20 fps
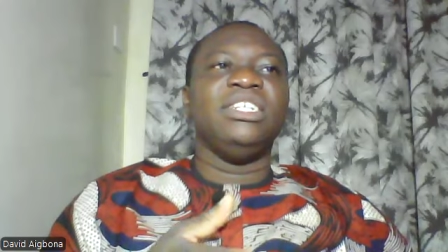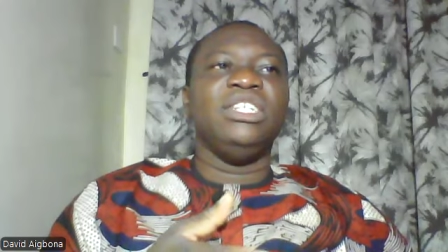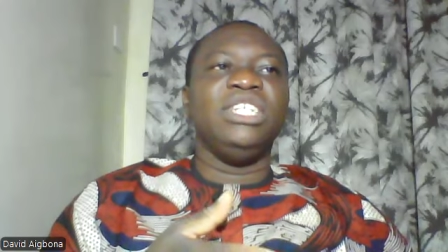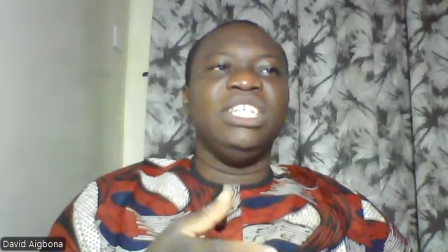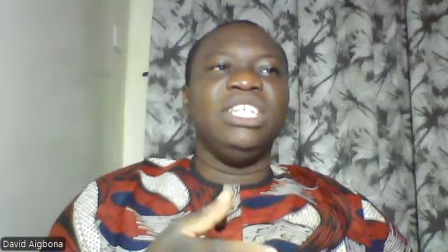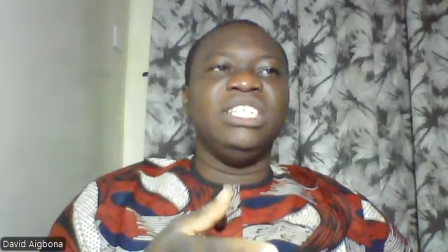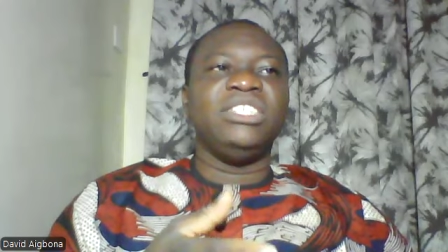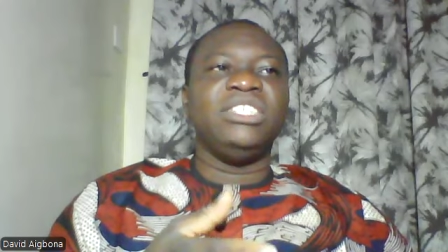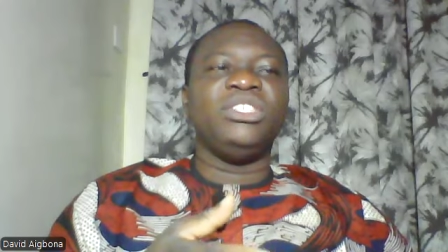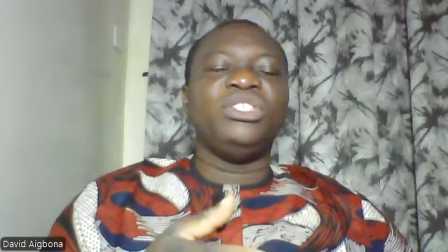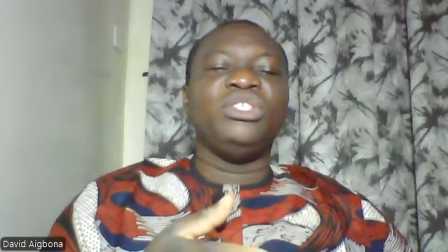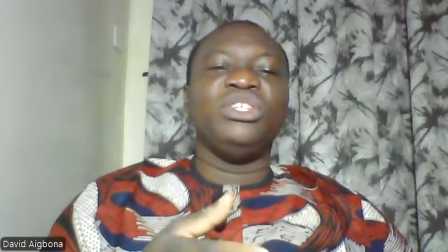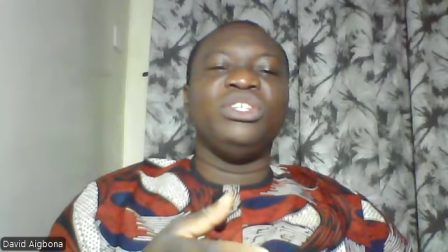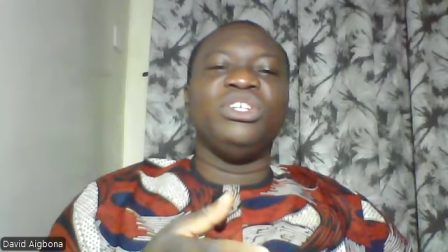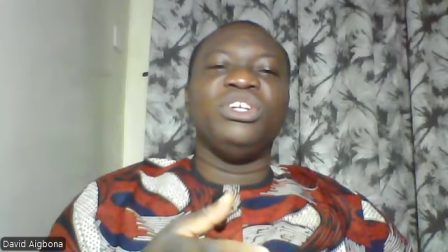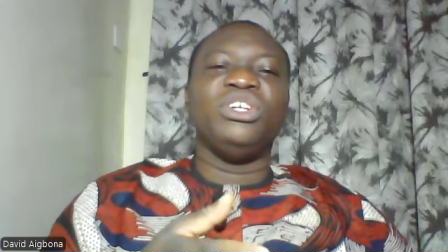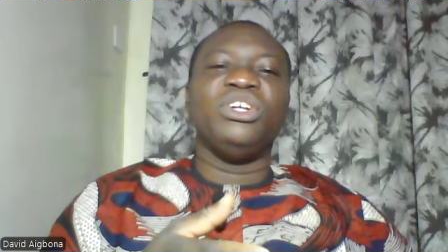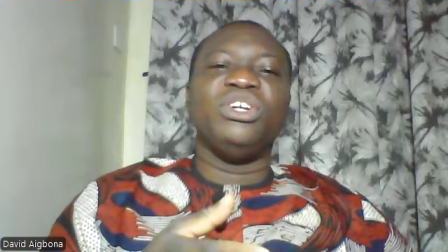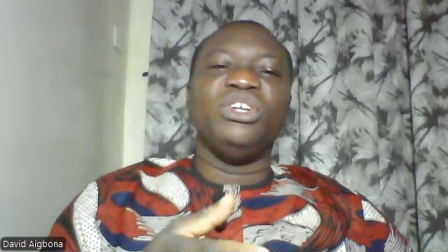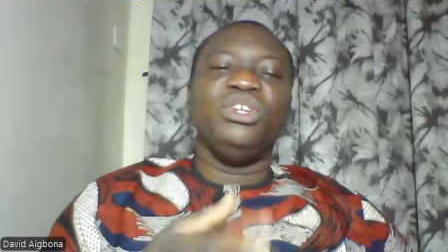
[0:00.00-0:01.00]
he's
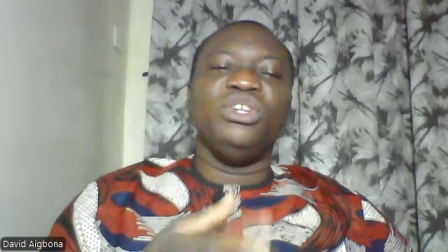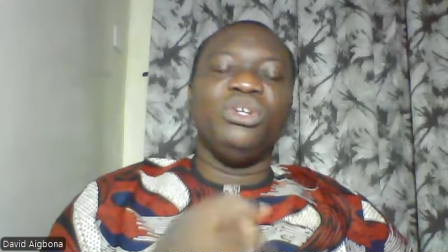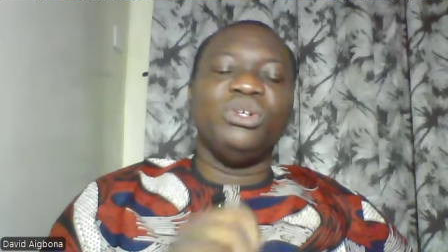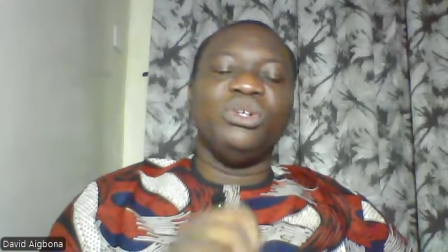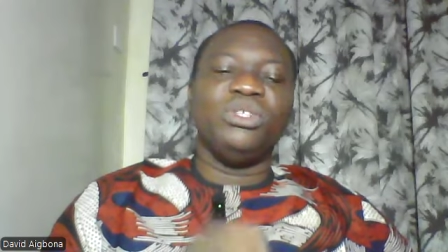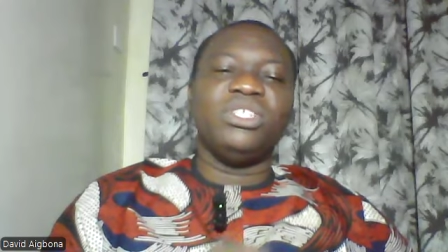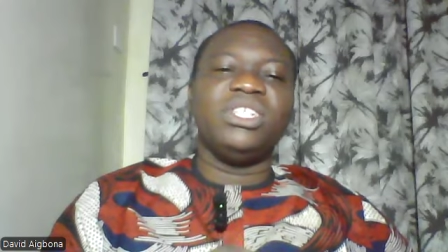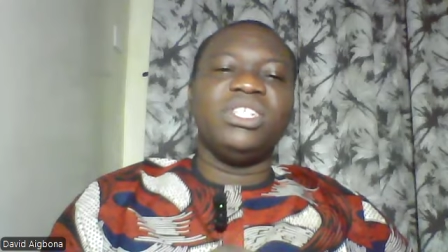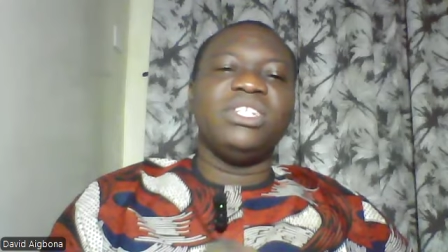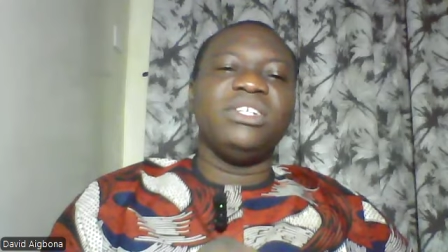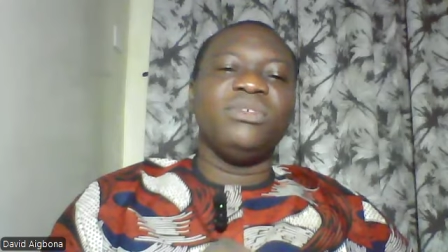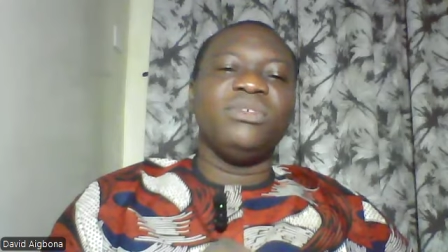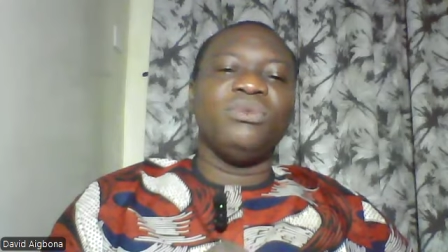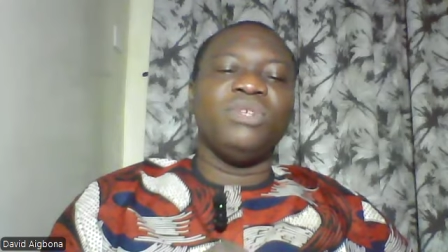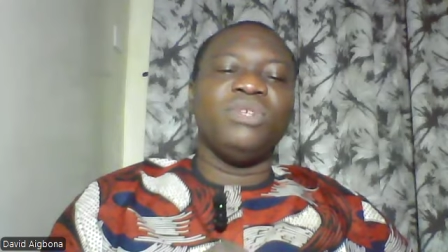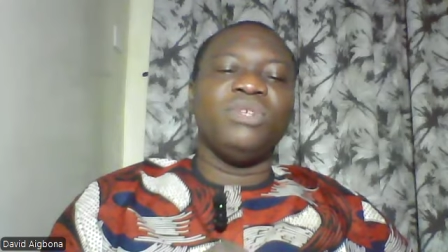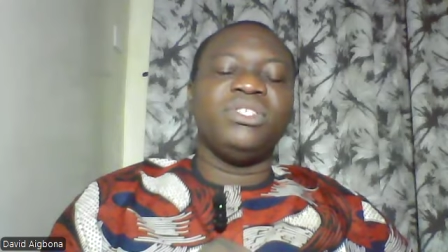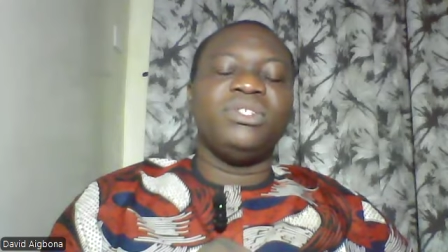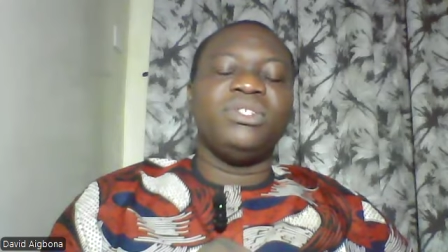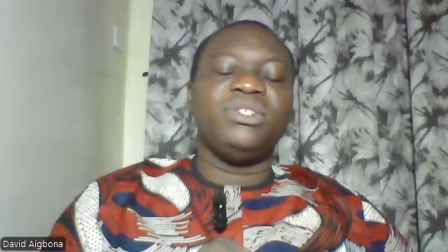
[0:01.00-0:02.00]
using the
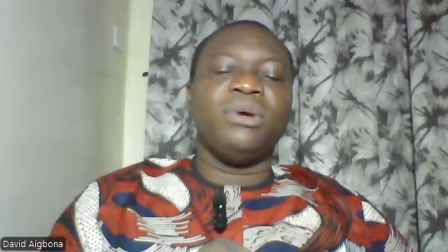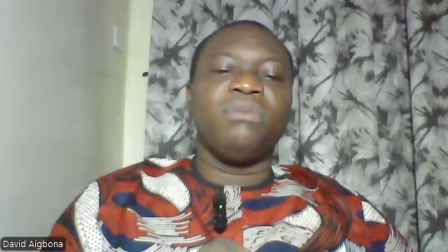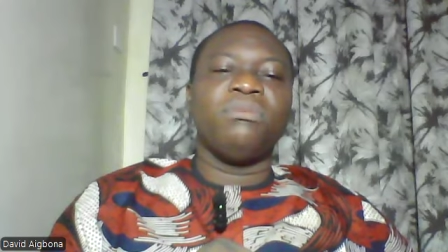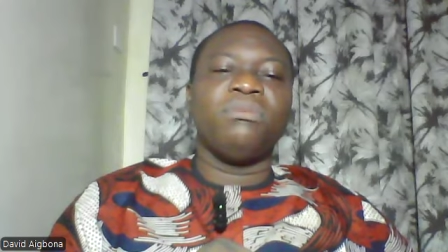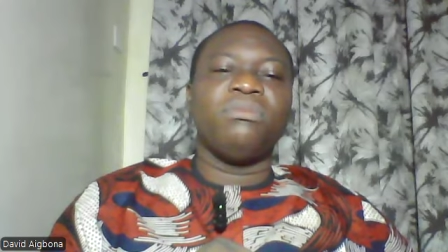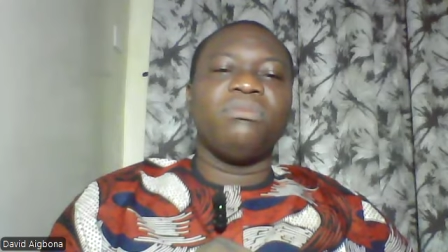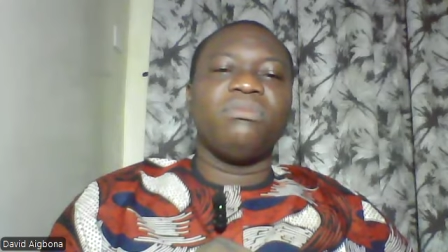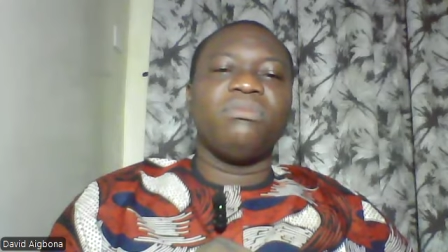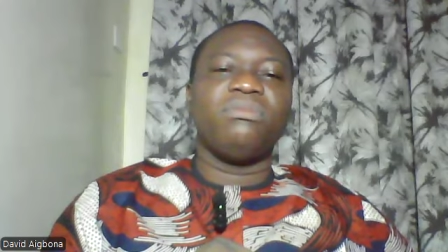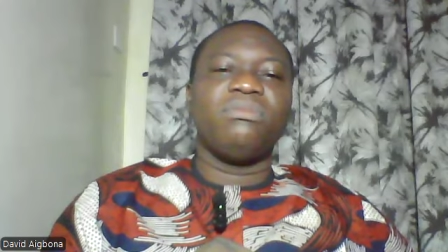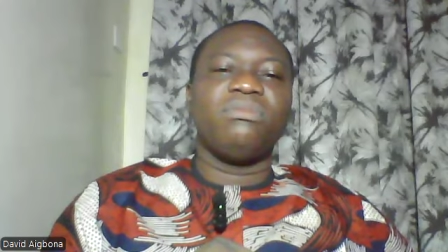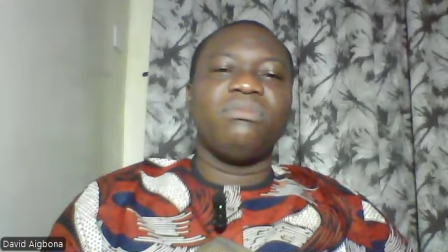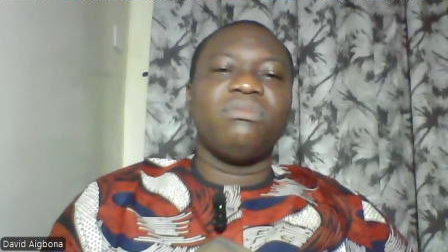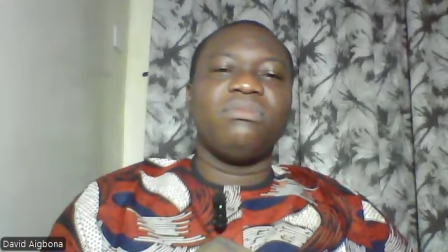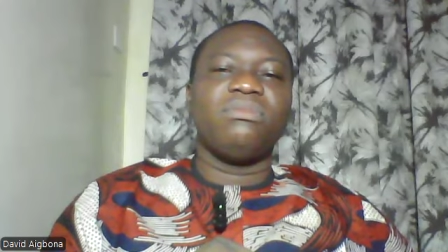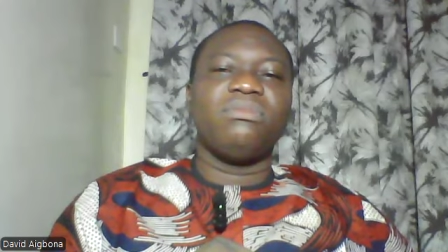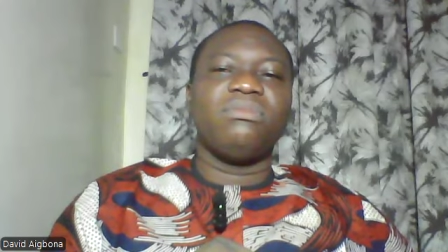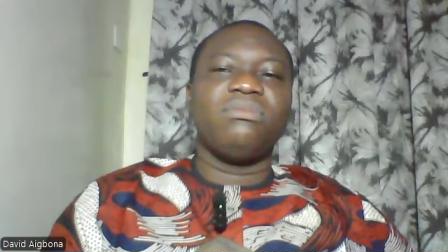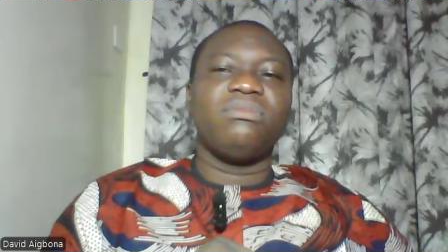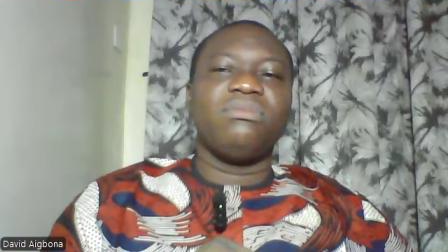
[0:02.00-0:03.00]
wisdom
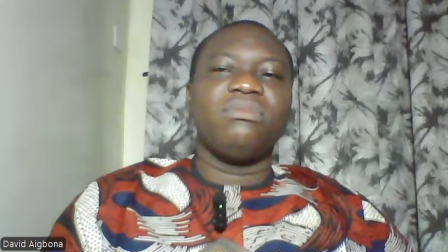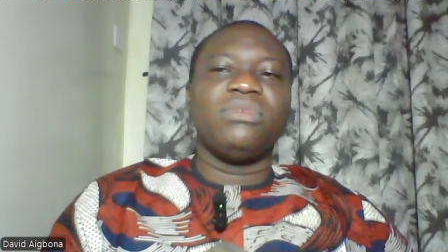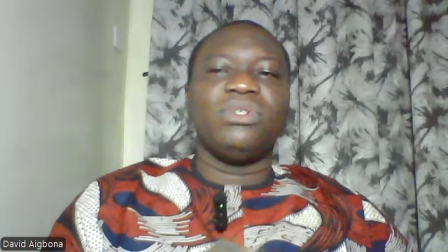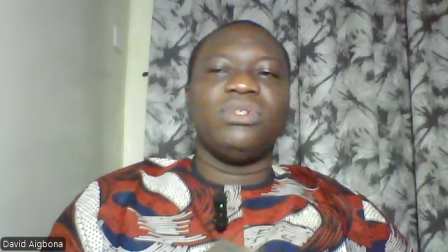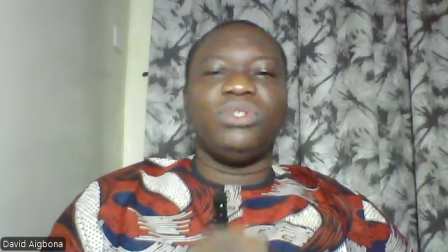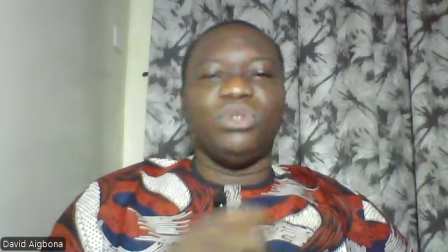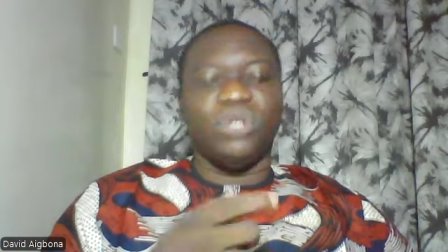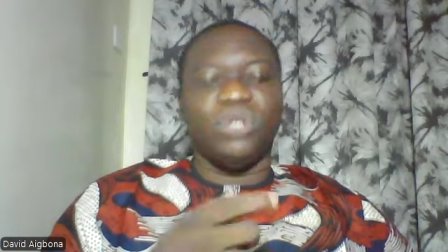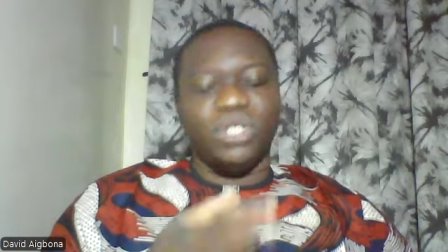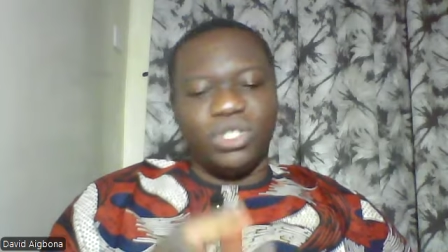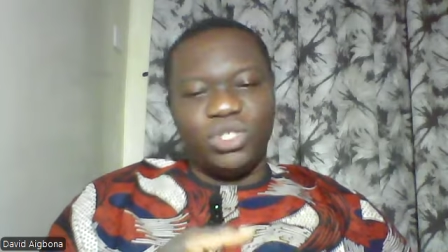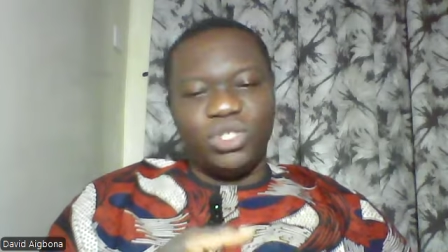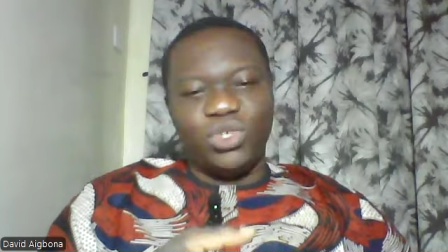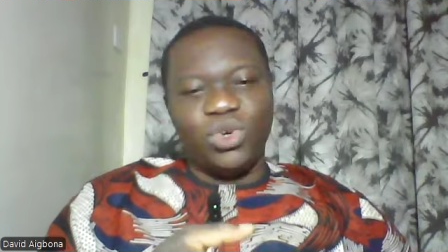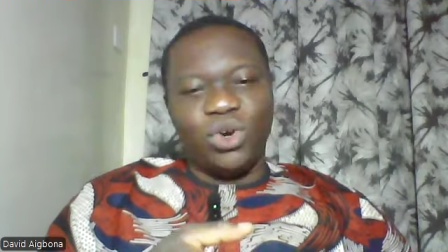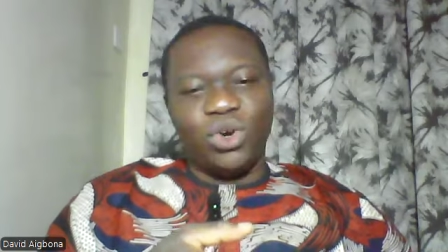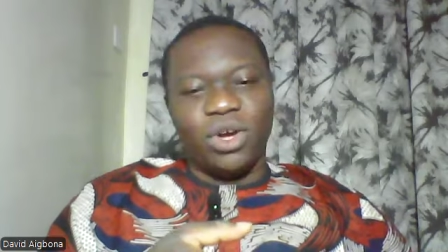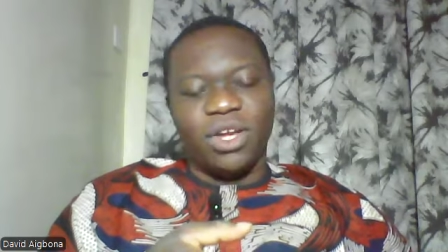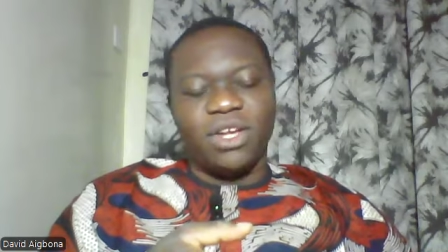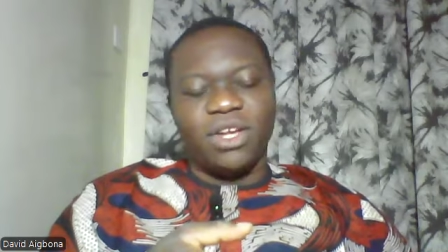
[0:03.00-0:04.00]
to
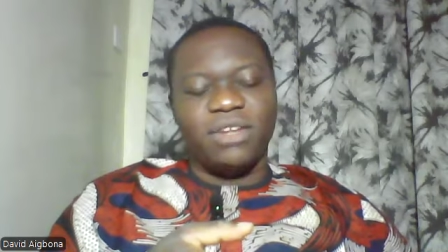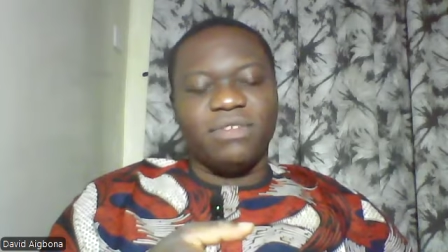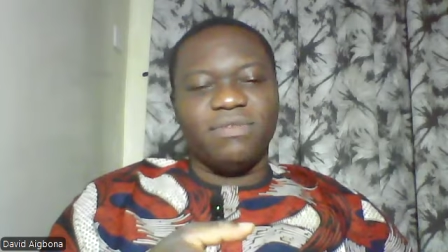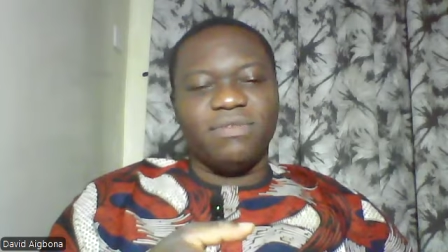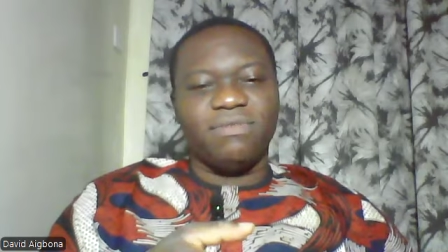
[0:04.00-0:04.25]
destroy.